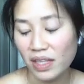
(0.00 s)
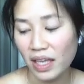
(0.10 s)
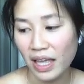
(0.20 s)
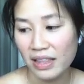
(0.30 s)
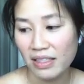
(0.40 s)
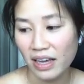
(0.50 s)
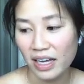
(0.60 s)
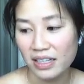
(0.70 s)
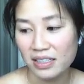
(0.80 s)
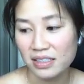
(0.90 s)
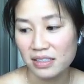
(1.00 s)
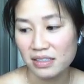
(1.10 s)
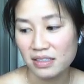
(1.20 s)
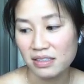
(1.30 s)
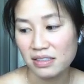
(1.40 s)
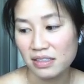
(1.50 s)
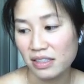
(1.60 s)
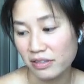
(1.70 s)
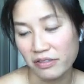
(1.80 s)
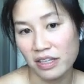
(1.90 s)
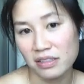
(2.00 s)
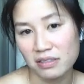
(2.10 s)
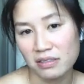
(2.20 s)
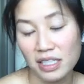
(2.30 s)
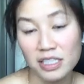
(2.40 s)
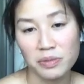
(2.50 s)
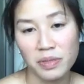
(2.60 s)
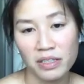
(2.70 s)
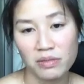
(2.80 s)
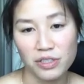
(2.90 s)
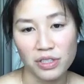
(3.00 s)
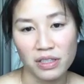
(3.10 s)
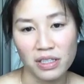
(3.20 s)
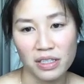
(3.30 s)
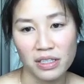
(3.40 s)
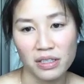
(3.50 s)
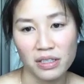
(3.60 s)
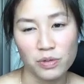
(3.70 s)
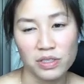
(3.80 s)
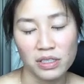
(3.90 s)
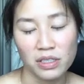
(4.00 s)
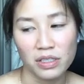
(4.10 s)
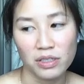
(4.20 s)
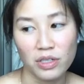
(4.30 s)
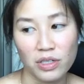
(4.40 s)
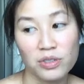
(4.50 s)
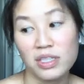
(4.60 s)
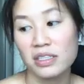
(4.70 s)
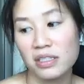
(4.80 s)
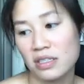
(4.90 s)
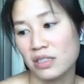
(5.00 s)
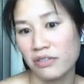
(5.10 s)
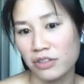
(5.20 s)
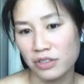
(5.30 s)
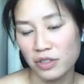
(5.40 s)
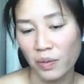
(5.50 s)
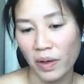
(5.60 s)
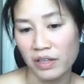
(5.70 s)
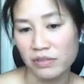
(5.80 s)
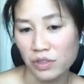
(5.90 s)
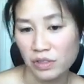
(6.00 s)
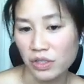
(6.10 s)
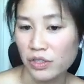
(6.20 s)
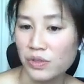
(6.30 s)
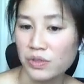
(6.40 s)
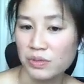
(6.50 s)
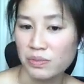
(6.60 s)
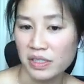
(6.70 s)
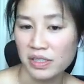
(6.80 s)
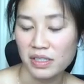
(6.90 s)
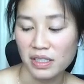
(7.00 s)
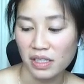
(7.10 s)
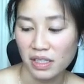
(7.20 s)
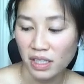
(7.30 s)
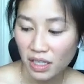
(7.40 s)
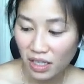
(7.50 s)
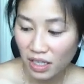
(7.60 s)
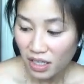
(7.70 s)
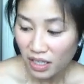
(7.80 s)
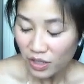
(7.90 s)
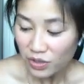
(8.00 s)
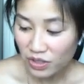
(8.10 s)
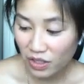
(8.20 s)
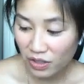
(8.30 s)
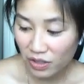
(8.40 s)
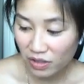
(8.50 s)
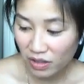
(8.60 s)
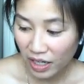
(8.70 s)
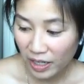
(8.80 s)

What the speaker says: and that it felt intimate, which I think it was nice to discover a new way of doing the news, basically. So